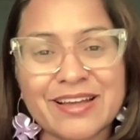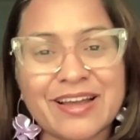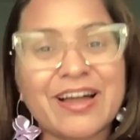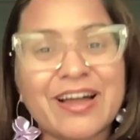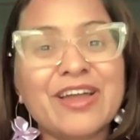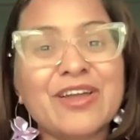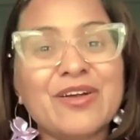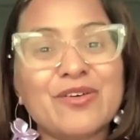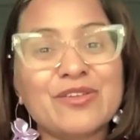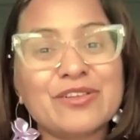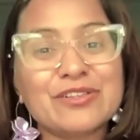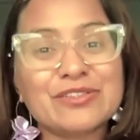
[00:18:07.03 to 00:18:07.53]

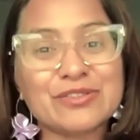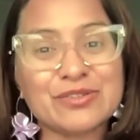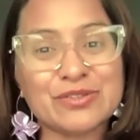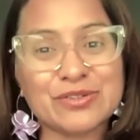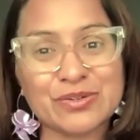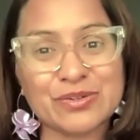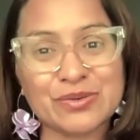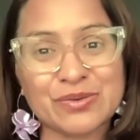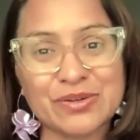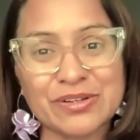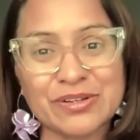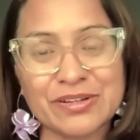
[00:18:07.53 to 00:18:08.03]
I also
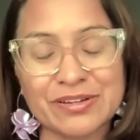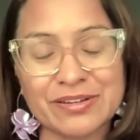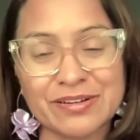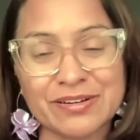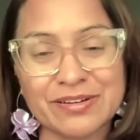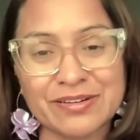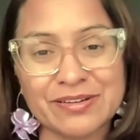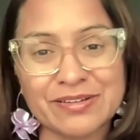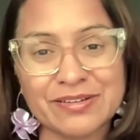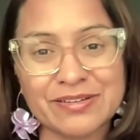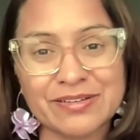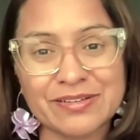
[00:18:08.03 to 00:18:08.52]
told her,
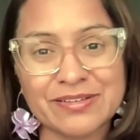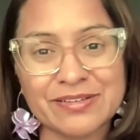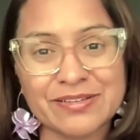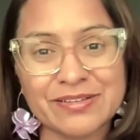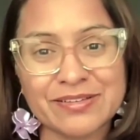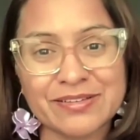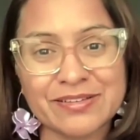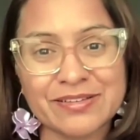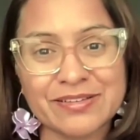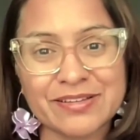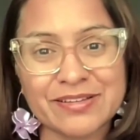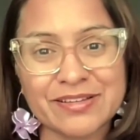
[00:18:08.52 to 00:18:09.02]

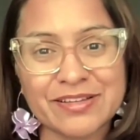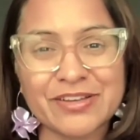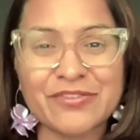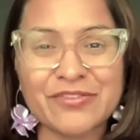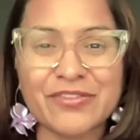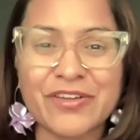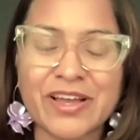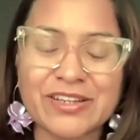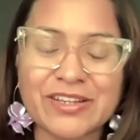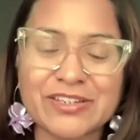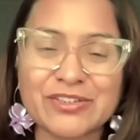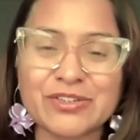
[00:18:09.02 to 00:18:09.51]
in
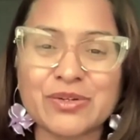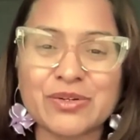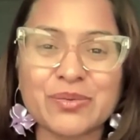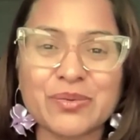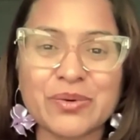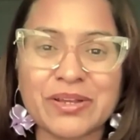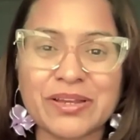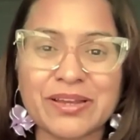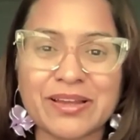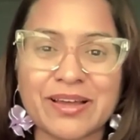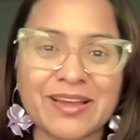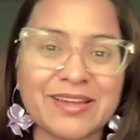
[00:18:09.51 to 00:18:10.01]
fact, you know
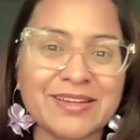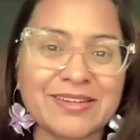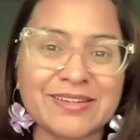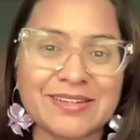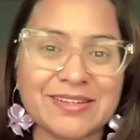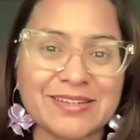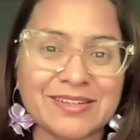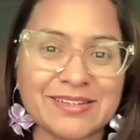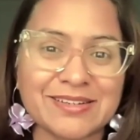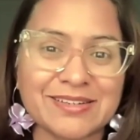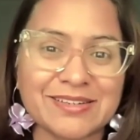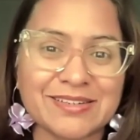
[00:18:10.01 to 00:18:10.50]
what? I
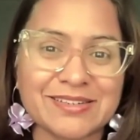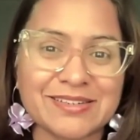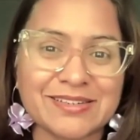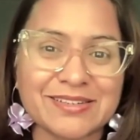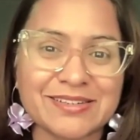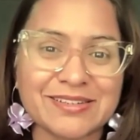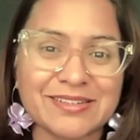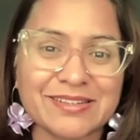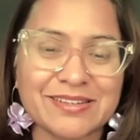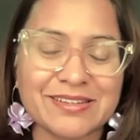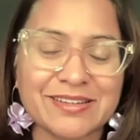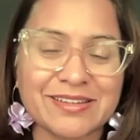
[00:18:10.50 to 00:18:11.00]
didn't.
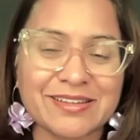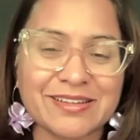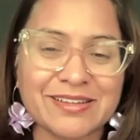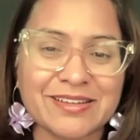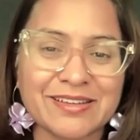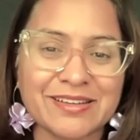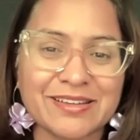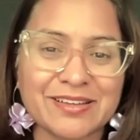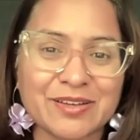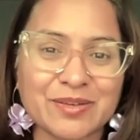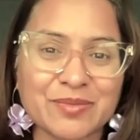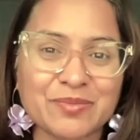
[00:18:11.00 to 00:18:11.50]

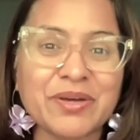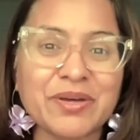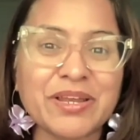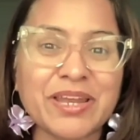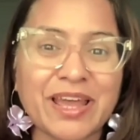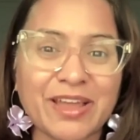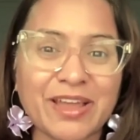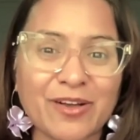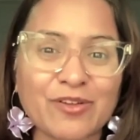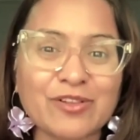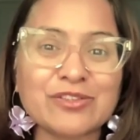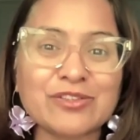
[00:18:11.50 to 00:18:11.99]
But
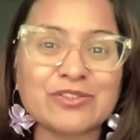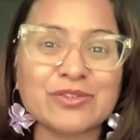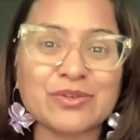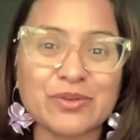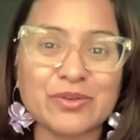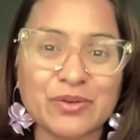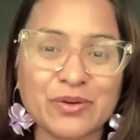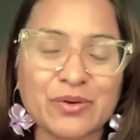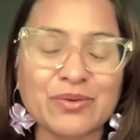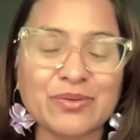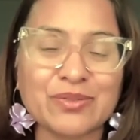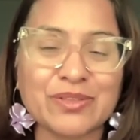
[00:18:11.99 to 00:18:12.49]
I also
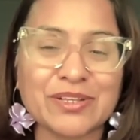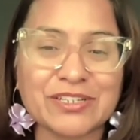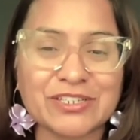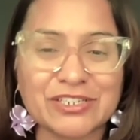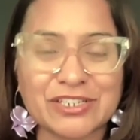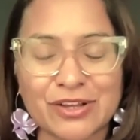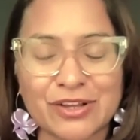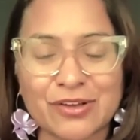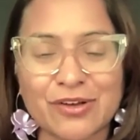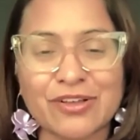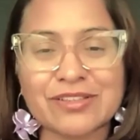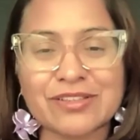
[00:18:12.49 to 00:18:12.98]
know that
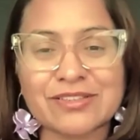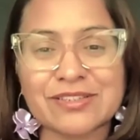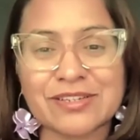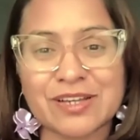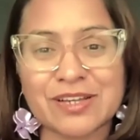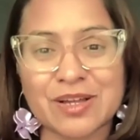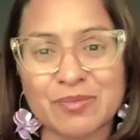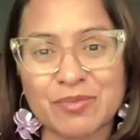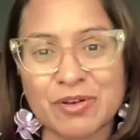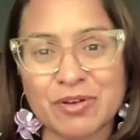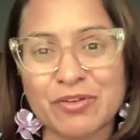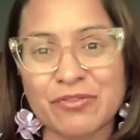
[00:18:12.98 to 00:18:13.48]
she lost a
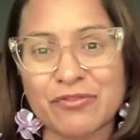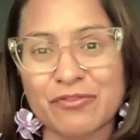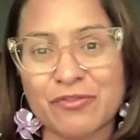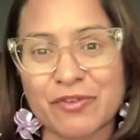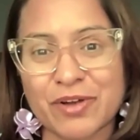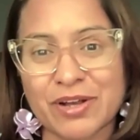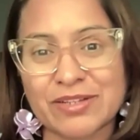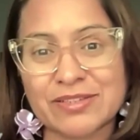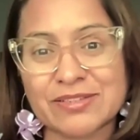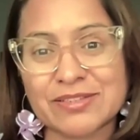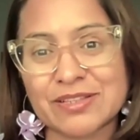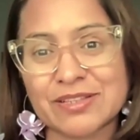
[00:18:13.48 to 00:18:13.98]
couple of
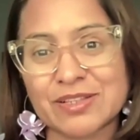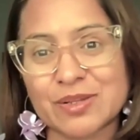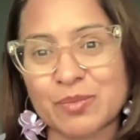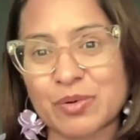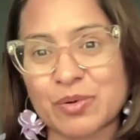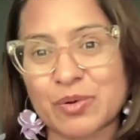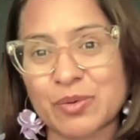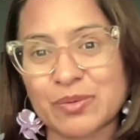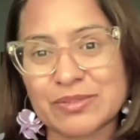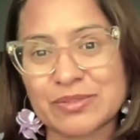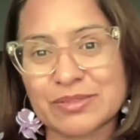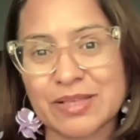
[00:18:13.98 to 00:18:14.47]
friends in the
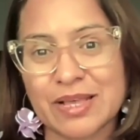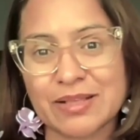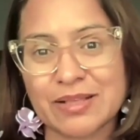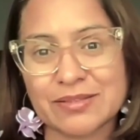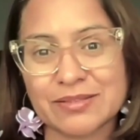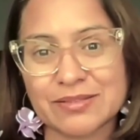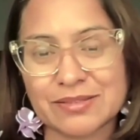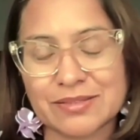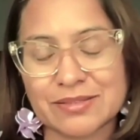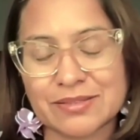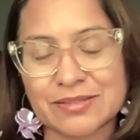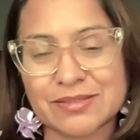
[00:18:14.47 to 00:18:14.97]

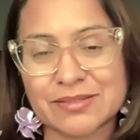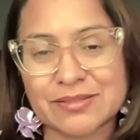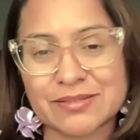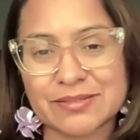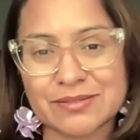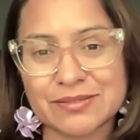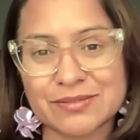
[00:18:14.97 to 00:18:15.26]
process.